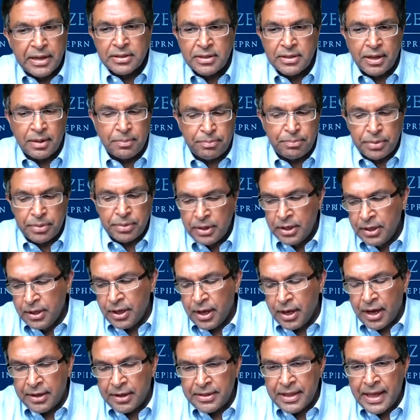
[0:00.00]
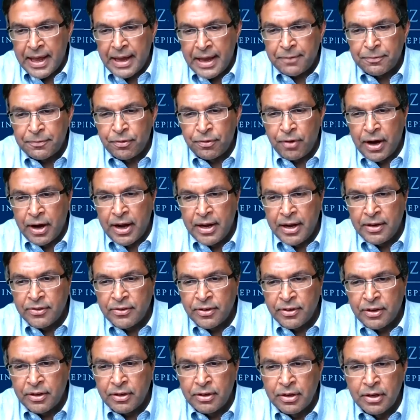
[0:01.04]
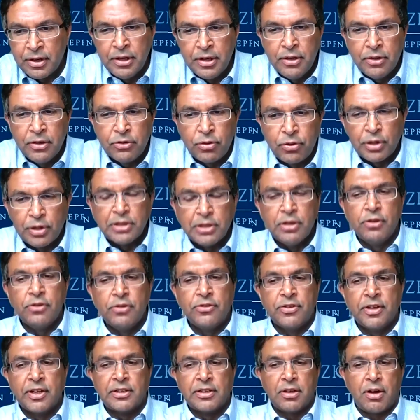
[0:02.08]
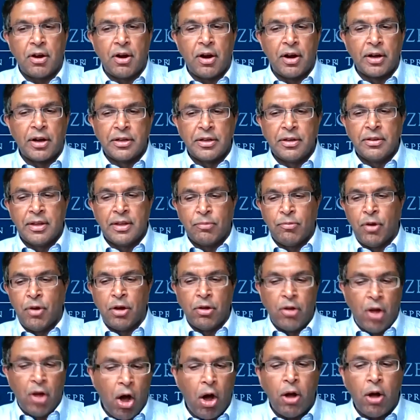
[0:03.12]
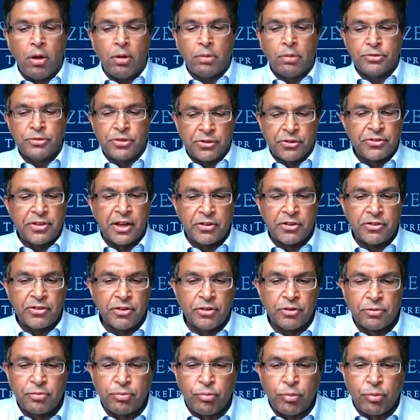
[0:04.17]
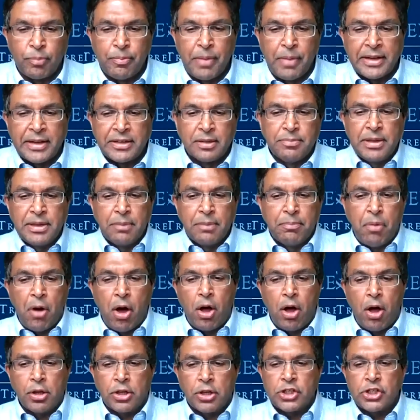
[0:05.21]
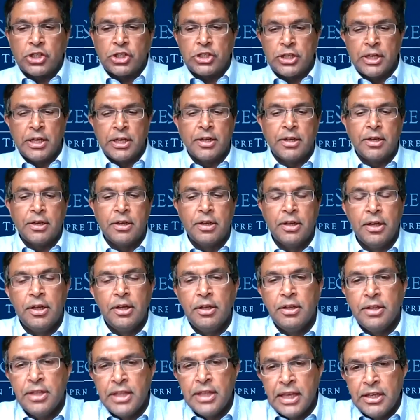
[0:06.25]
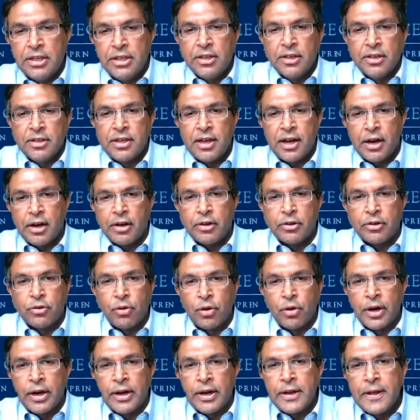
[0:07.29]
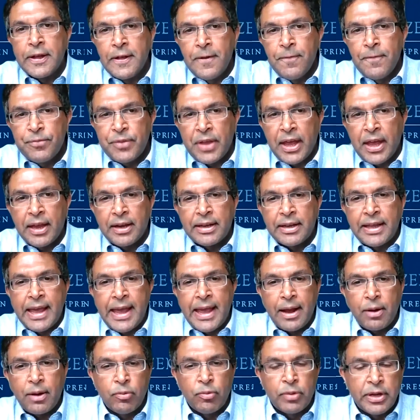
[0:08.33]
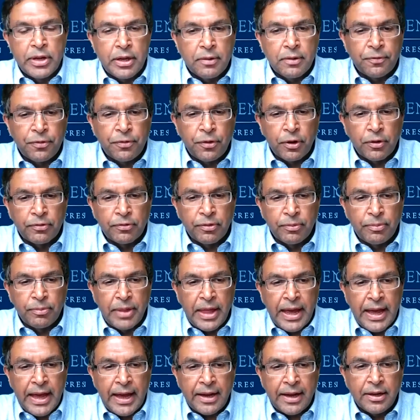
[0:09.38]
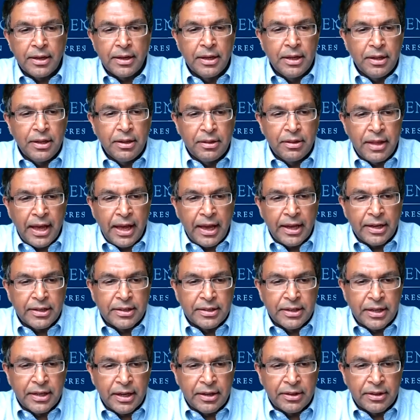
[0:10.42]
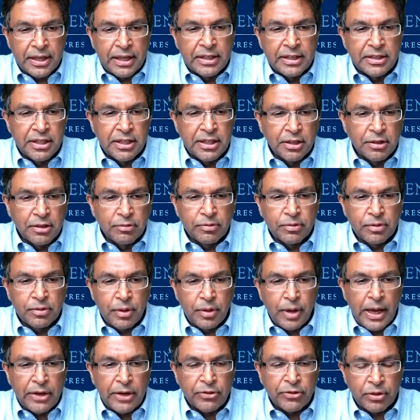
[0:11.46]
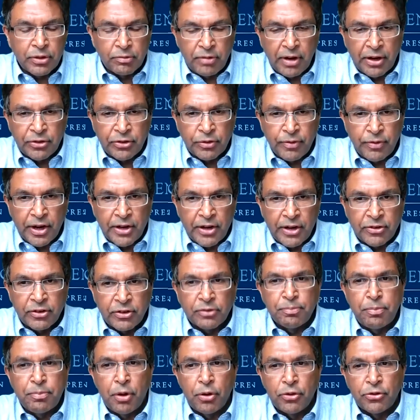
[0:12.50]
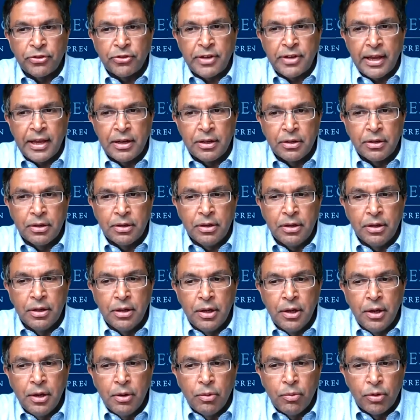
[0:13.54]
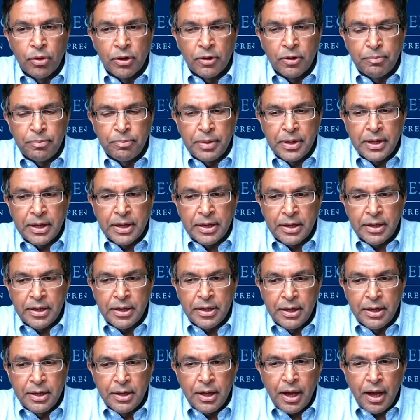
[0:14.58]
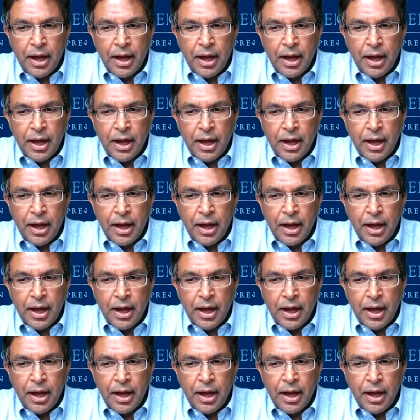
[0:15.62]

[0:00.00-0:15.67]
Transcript: picked up on that phrase and sort of used it to argue that, well, all distinctions were meant to be abolished in the Indian Territory, and can't we infer from that the continuation of reservations post-statehood would have been